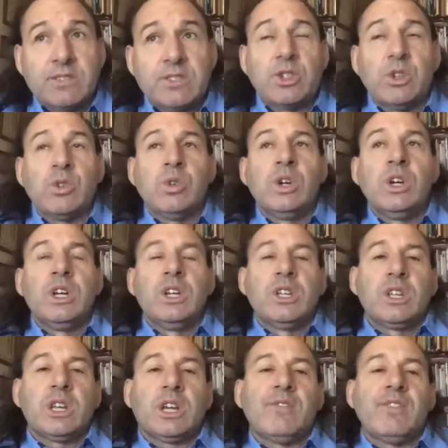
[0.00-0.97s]
So
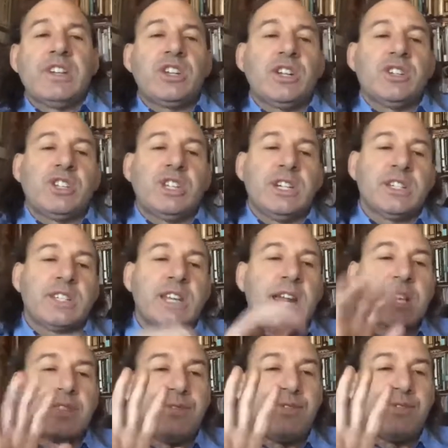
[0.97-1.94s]
convention on genocide
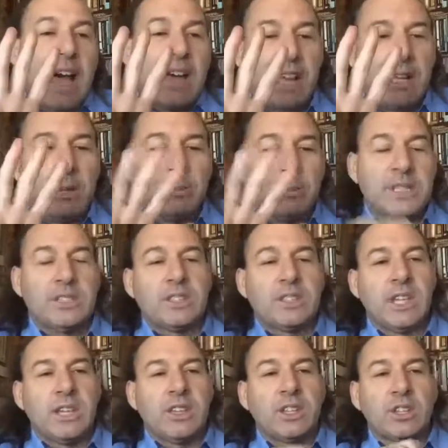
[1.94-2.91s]
has 5 elements.
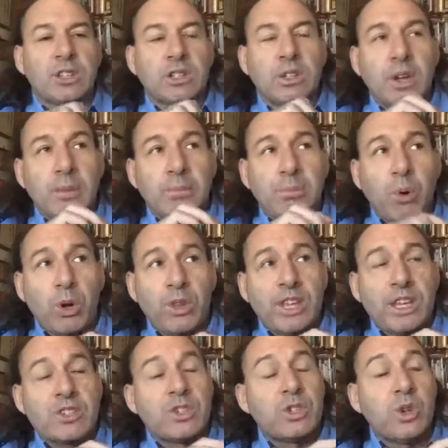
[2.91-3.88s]
And the important
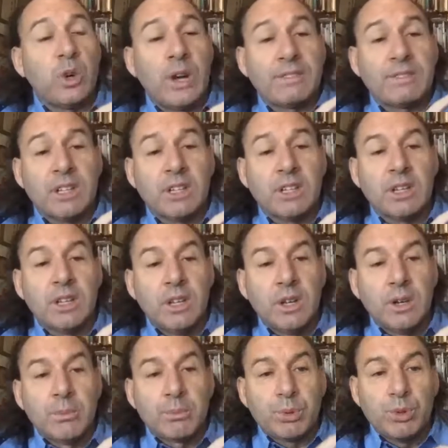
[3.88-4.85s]
thing is you don't have to
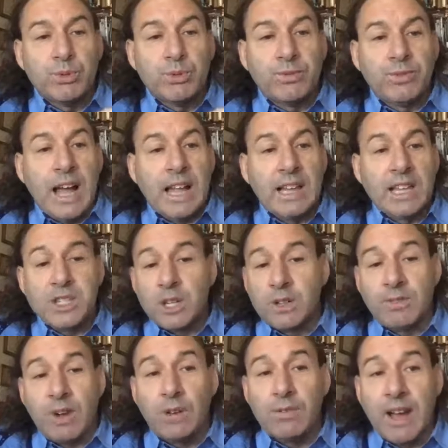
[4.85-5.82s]
prove violation
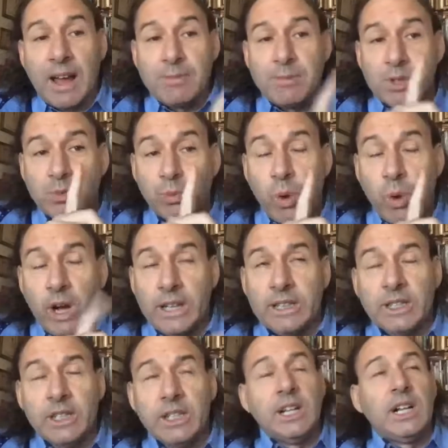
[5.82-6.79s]
of all 5, just
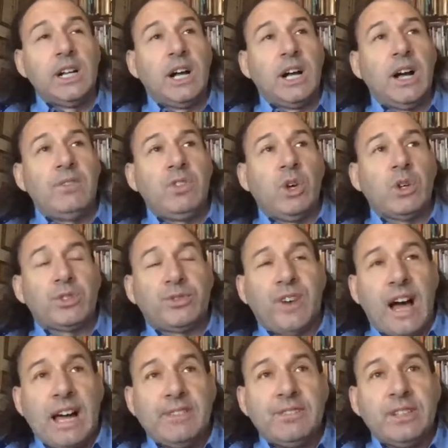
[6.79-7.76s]
one of those
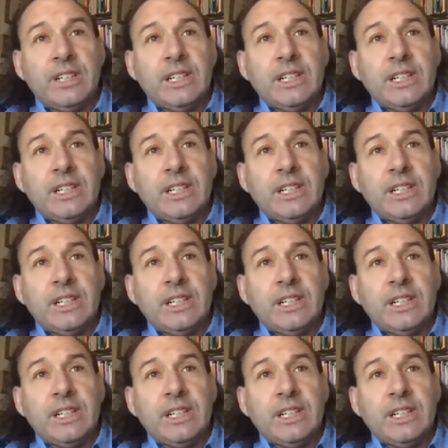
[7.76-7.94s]
5.